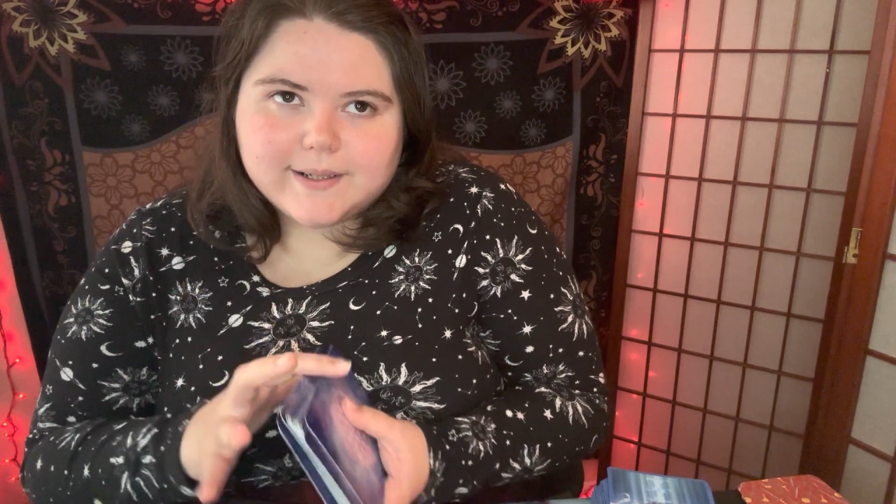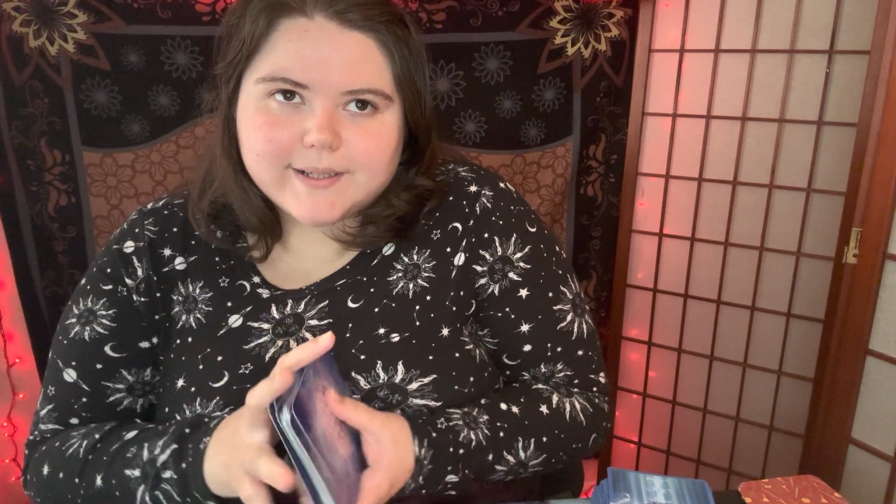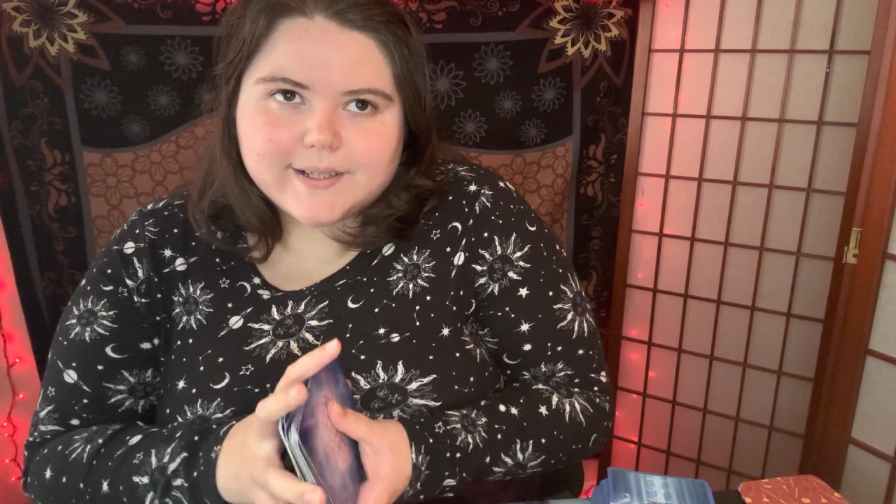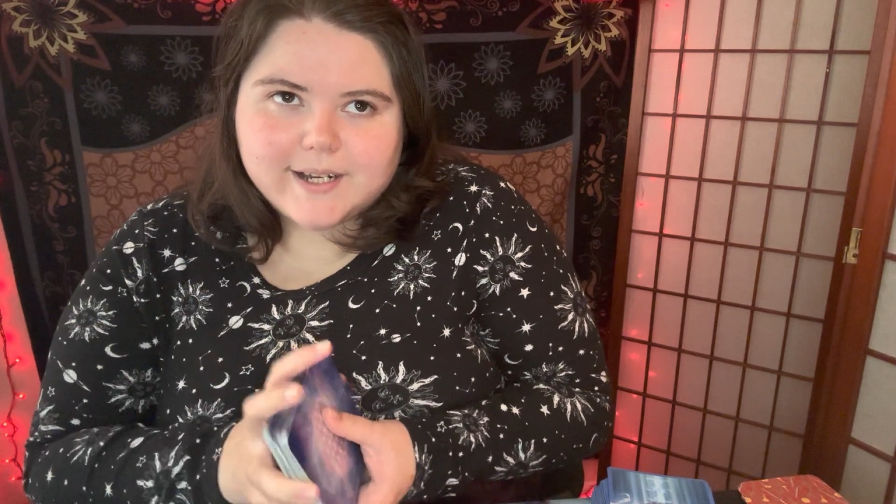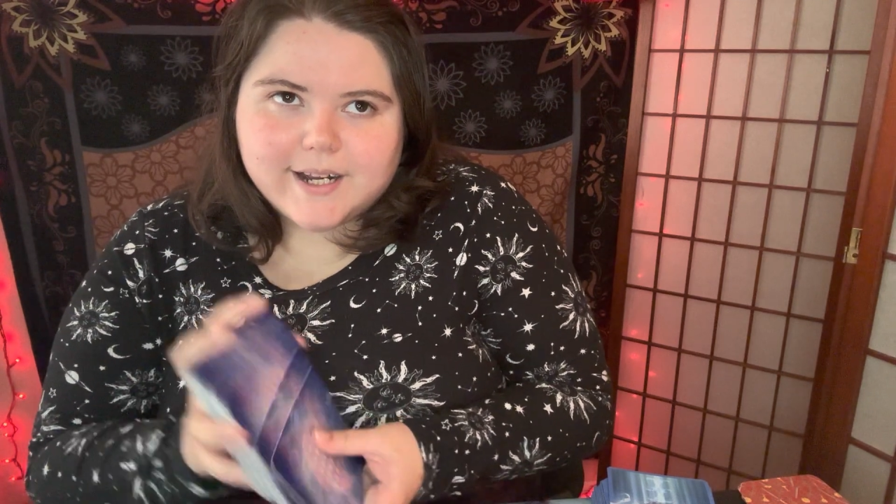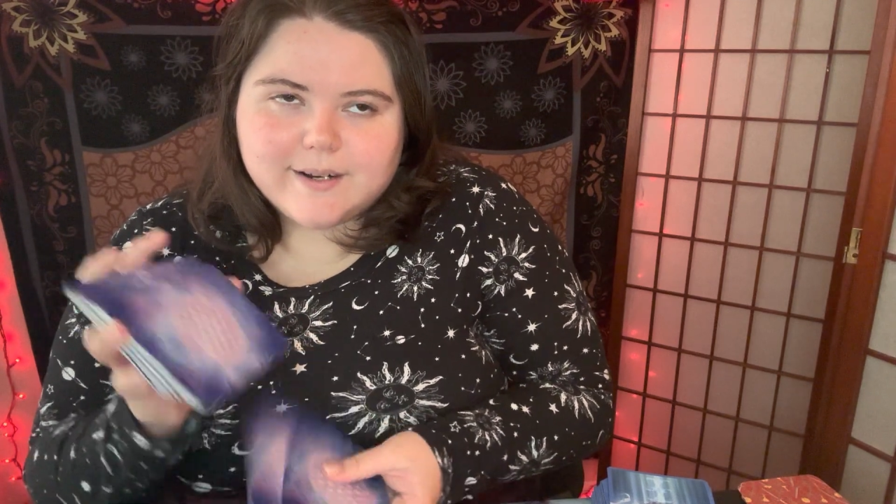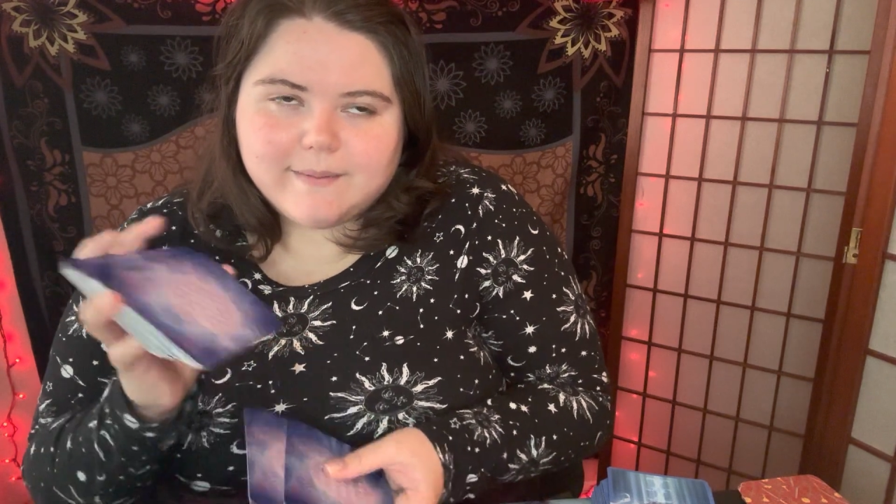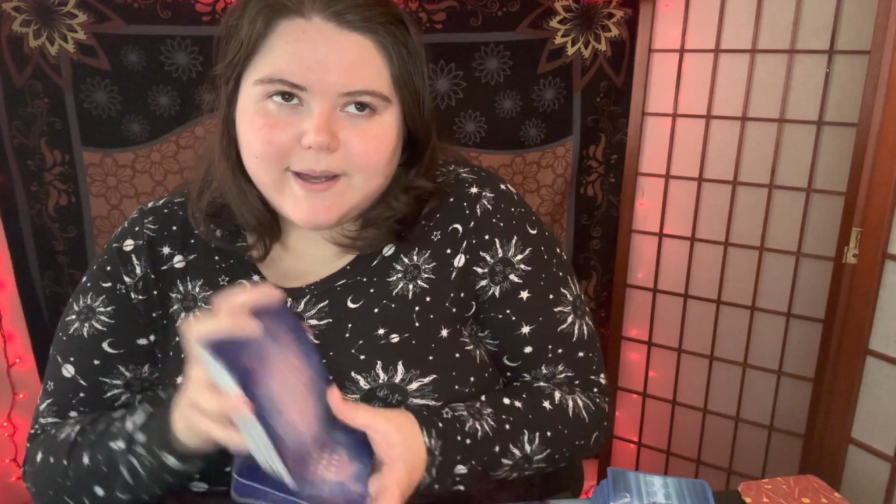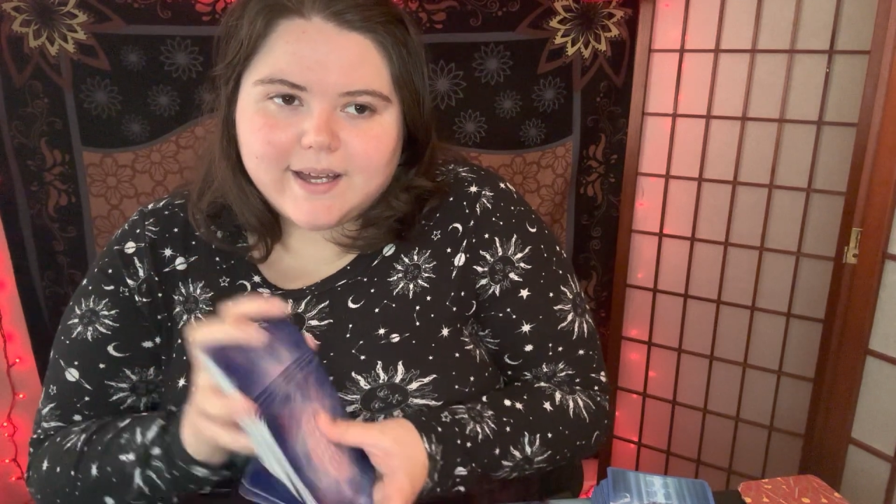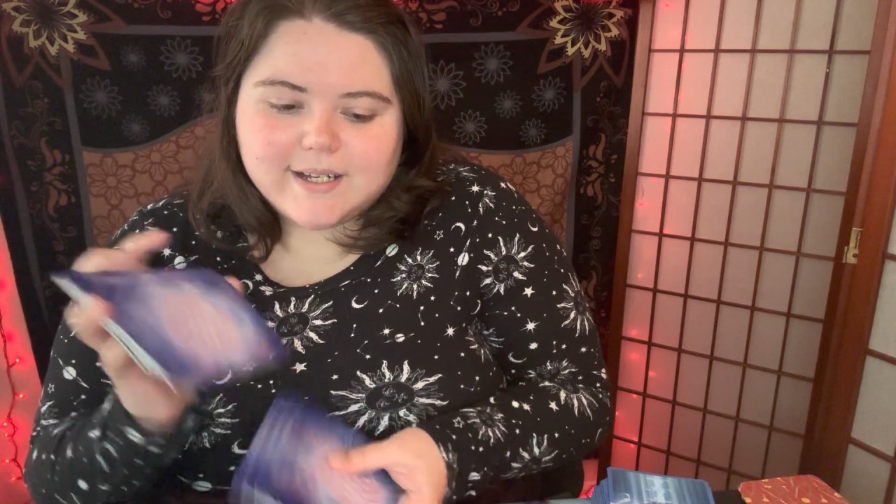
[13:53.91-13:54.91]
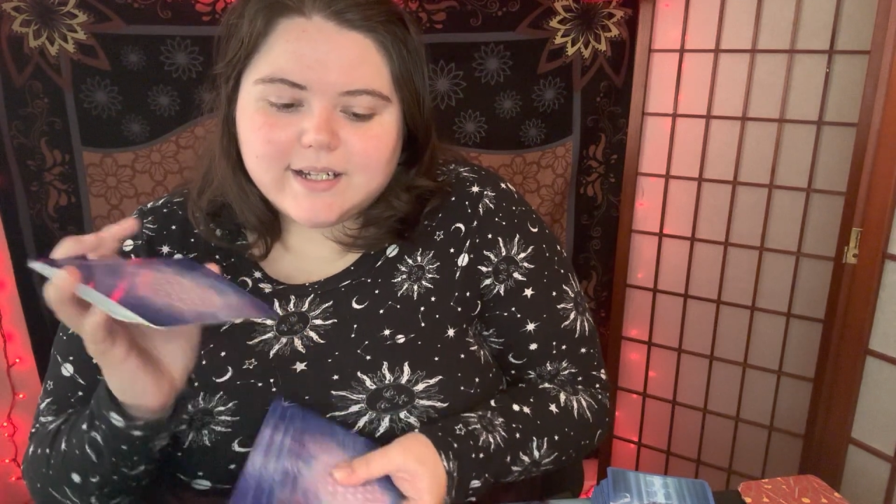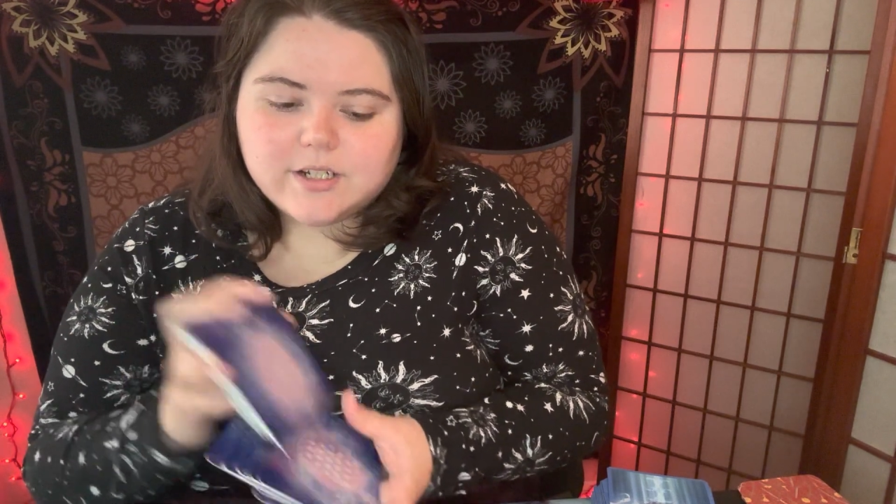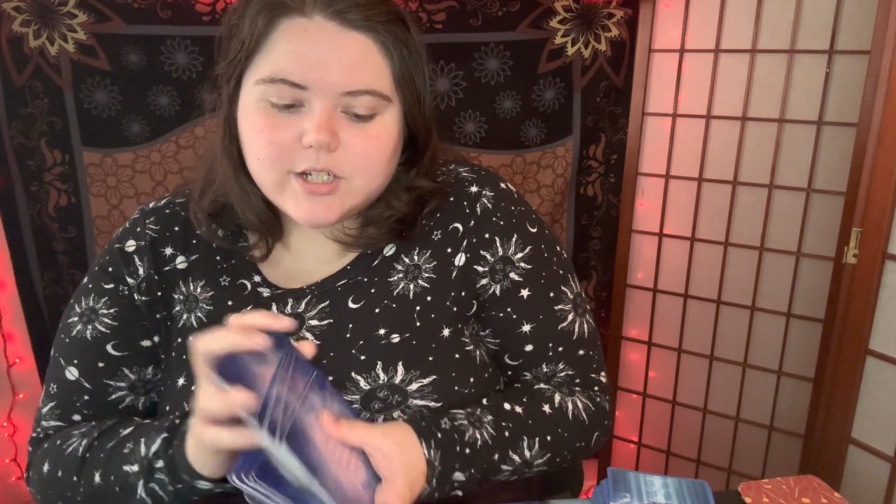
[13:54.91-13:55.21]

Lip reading: you're scared about it,